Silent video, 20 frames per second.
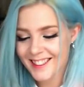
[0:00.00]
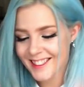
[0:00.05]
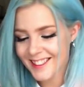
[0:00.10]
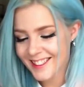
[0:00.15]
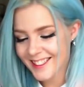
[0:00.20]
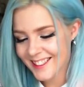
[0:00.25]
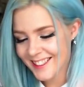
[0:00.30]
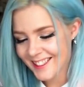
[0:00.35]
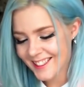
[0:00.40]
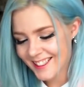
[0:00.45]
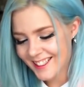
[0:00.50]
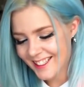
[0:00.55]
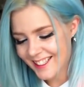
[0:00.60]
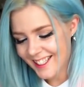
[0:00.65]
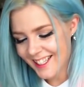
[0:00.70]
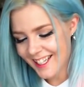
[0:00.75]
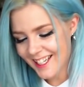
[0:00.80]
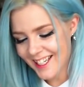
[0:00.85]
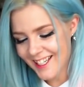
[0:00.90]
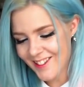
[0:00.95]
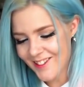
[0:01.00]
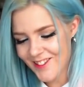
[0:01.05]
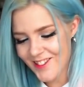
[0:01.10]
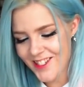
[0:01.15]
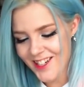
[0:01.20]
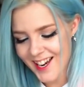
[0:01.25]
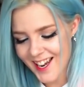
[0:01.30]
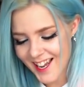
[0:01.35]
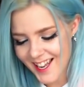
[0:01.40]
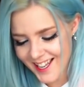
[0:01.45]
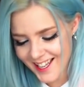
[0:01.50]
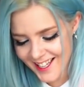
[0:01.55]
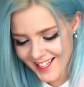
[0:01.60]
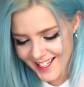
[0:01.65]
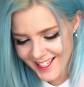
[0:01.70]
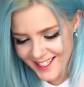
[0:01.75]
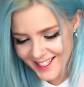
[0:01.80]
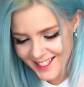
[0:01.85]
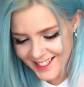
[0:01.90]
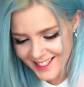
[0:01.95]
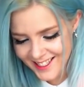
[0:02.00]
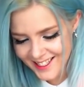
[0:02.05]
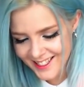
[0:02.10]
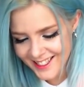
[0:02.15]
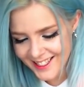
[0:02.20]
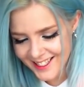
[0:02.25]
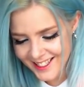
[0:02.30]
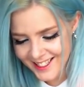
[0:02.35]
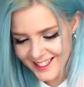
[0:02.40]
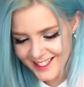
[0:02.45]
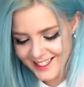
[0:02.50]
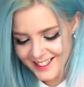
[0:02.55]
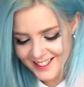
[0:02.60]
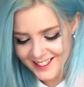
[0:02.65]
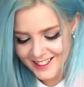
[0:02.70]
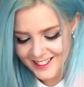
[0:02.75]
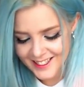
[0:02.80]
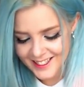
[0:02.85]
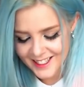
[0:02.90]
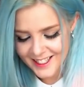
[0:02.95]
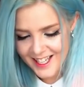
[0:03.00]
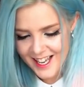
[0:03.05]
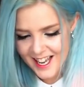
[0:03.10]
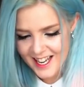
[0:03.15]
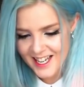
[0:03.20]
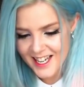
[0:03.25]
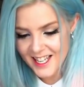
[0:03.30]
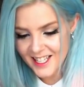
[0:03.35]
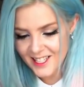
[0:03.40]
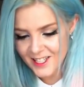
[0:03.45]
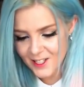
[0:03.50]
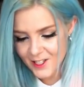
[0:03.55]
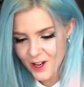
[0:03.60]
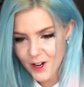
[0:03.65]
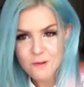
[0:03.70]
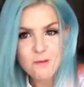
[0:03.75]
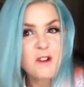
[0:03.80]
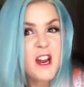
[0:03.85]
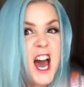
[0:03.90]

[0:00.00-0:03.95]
it. I'm trying. It needs to come